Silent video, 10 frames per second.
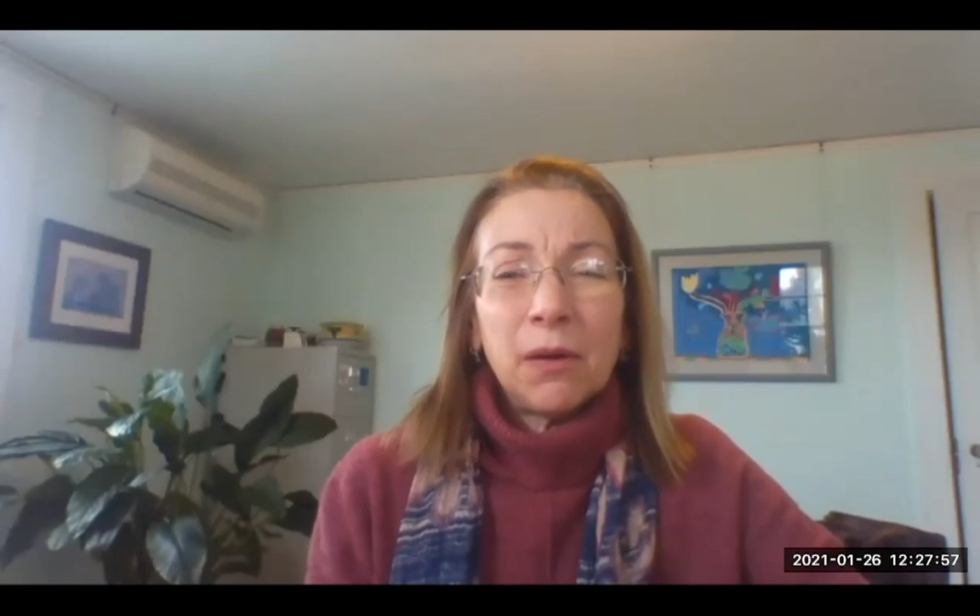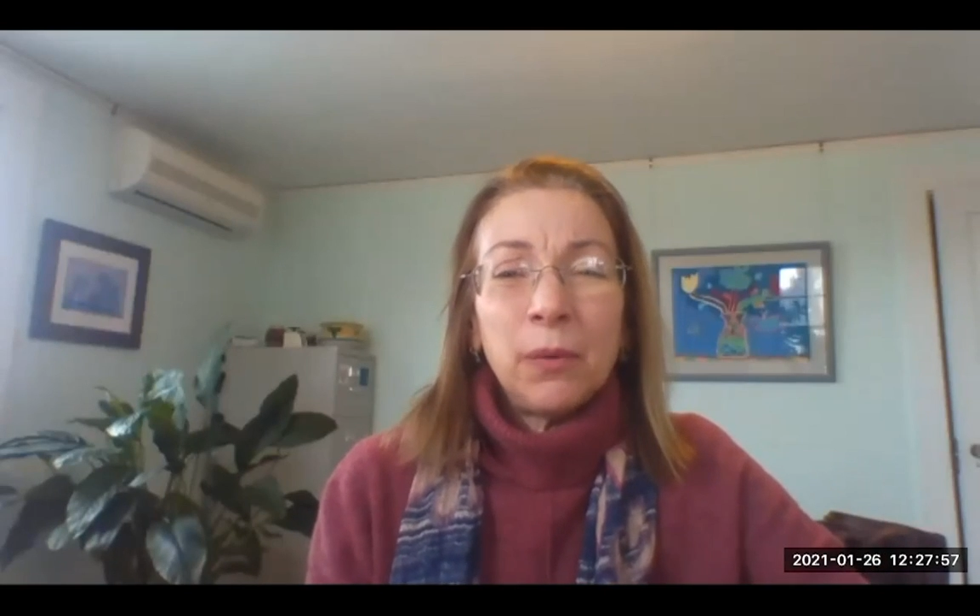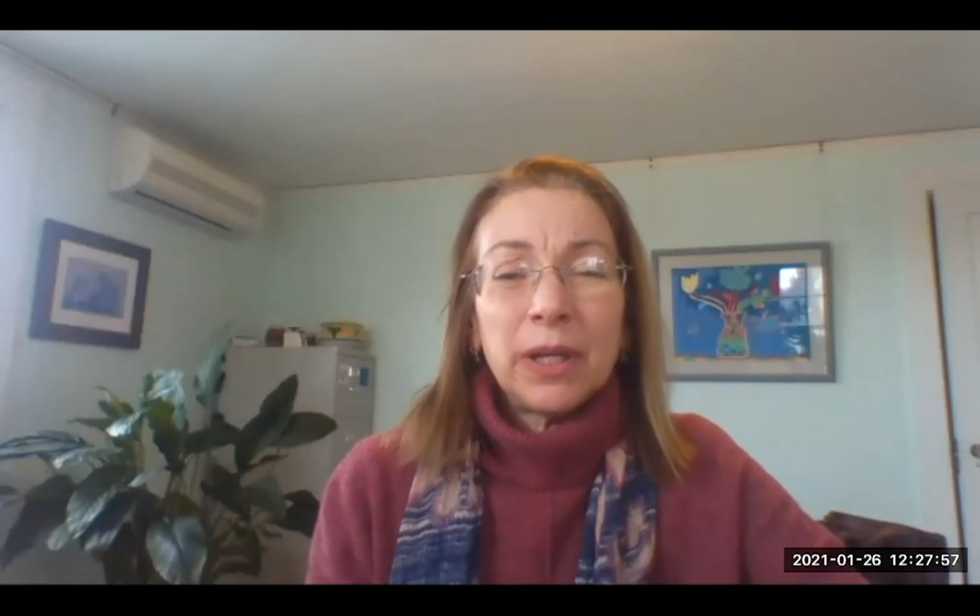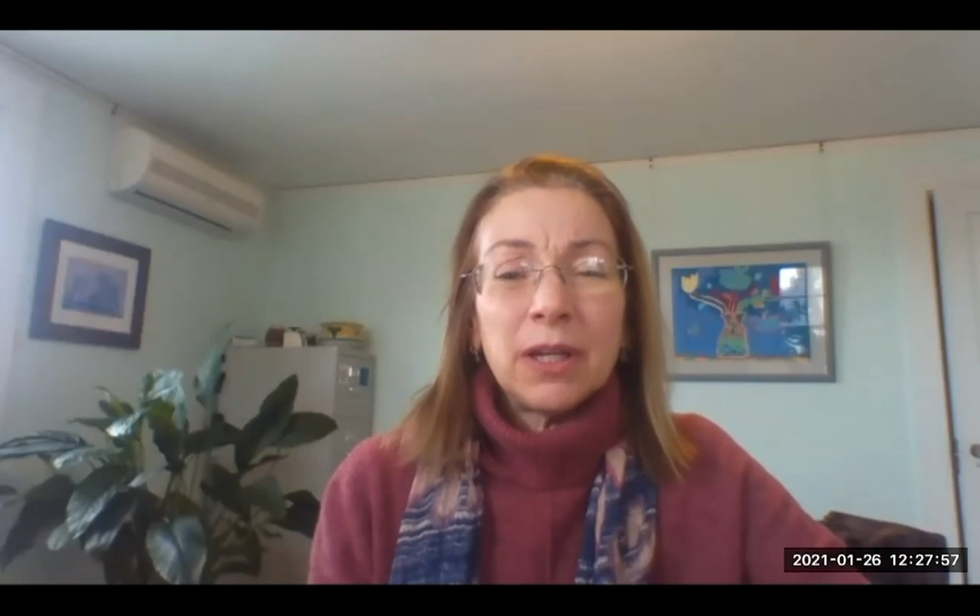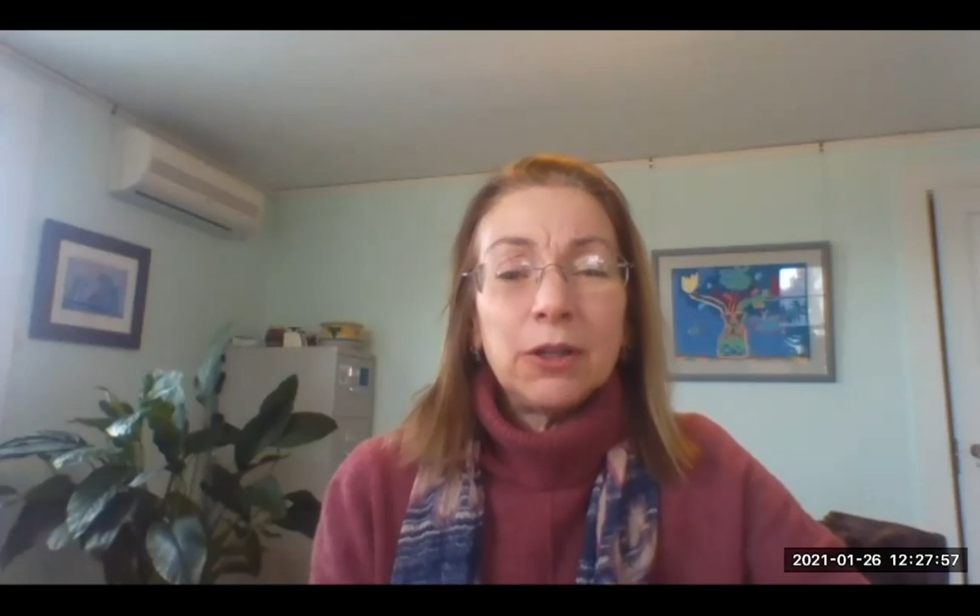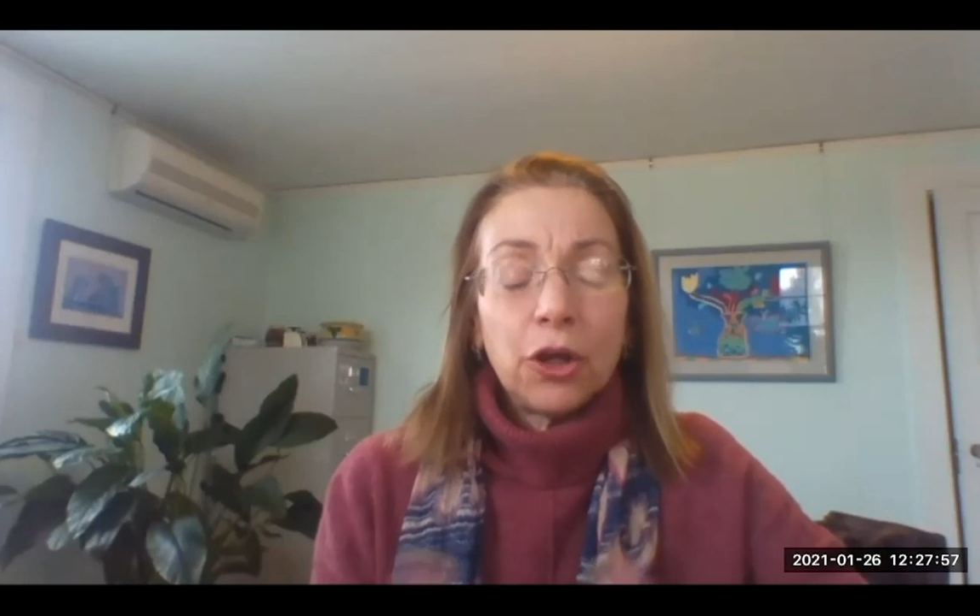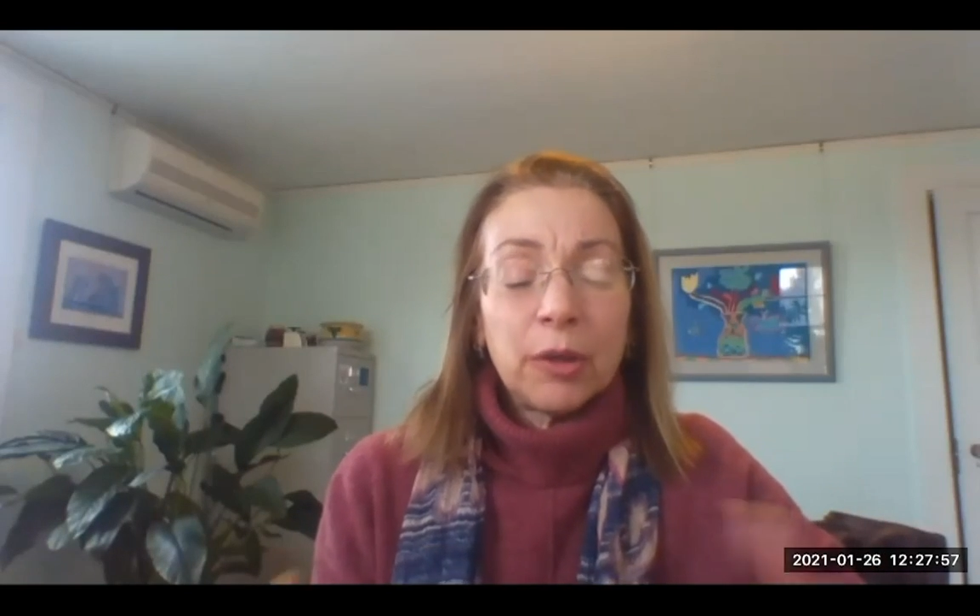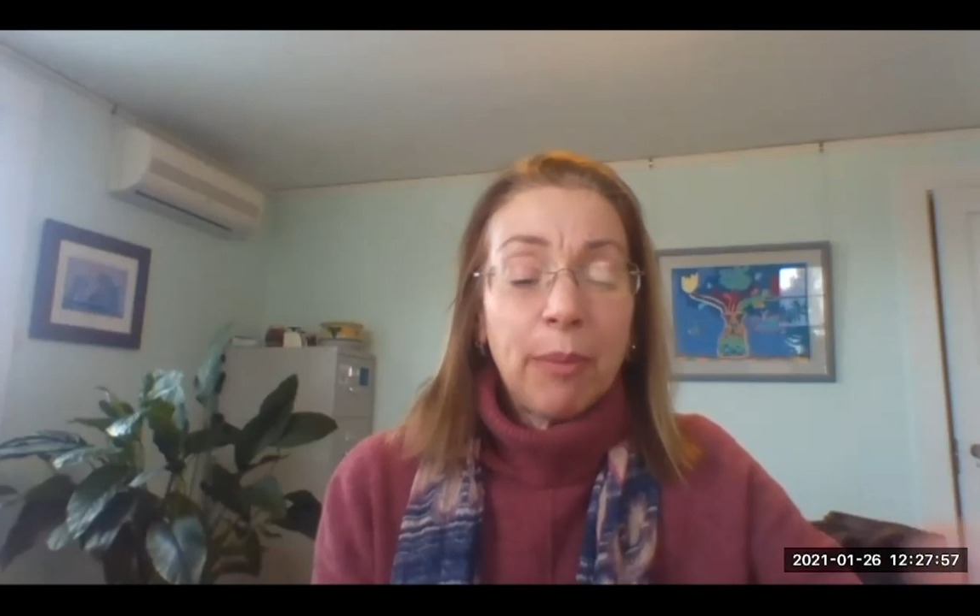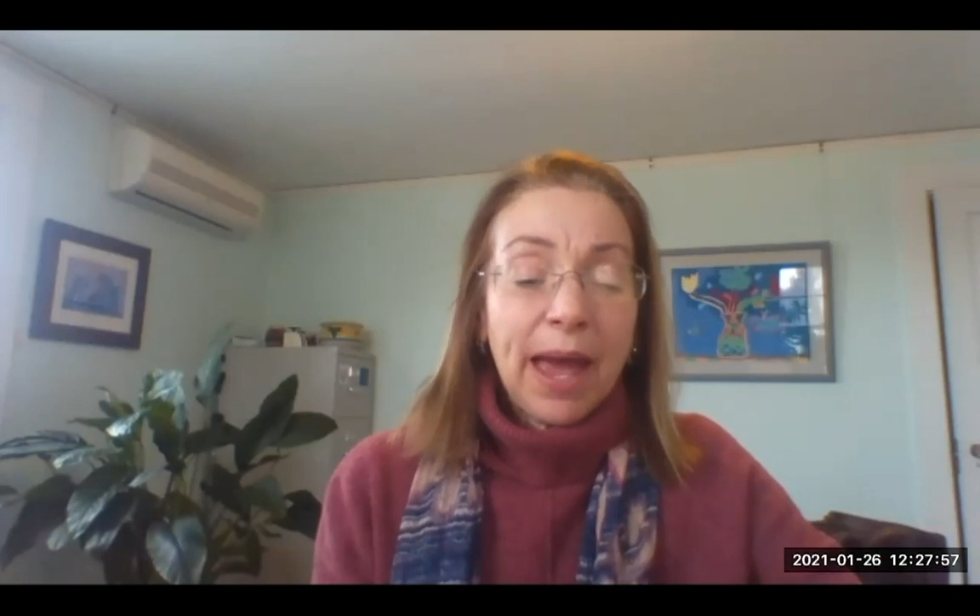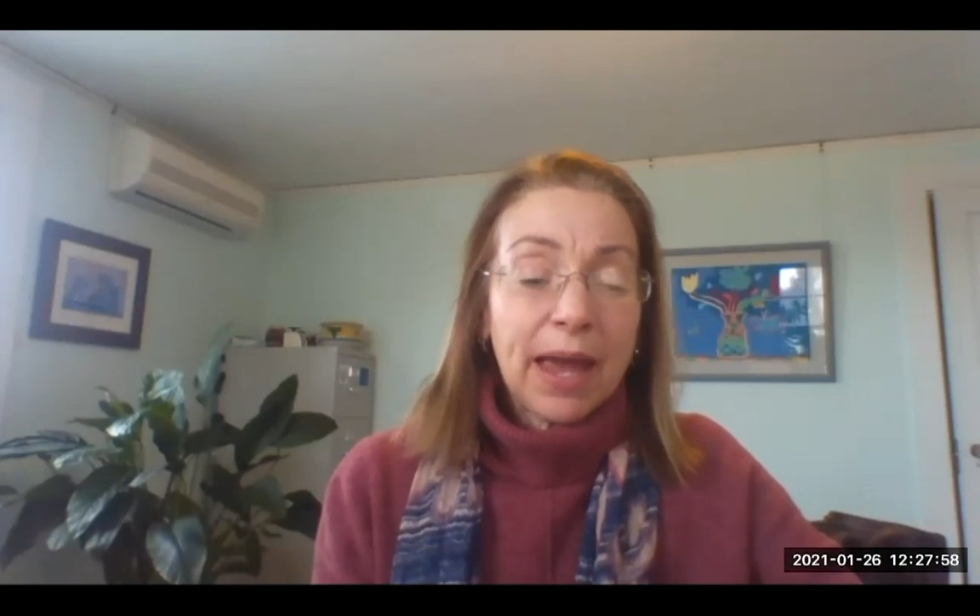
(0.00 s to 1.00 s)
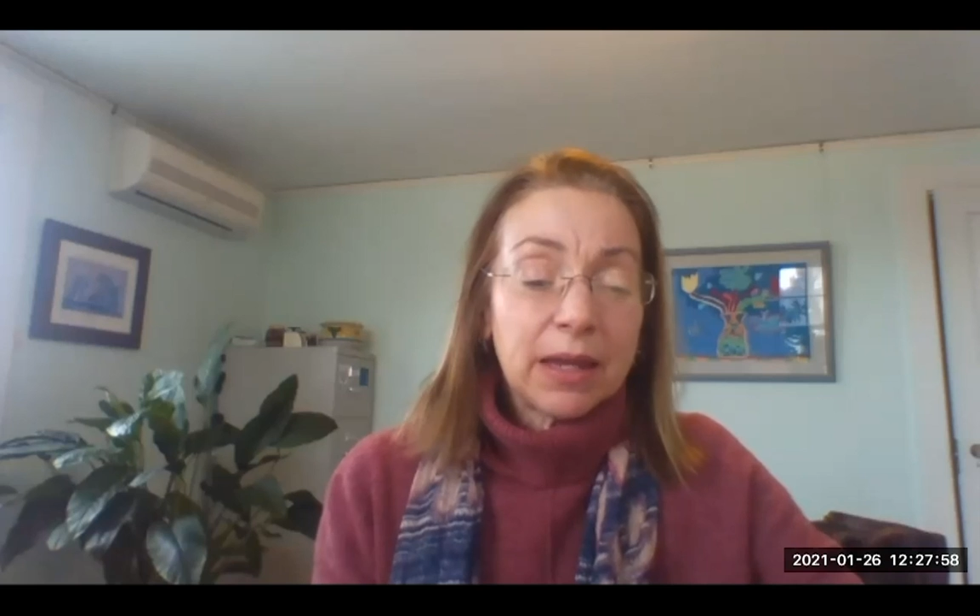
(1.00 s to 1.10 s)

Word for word: We can look back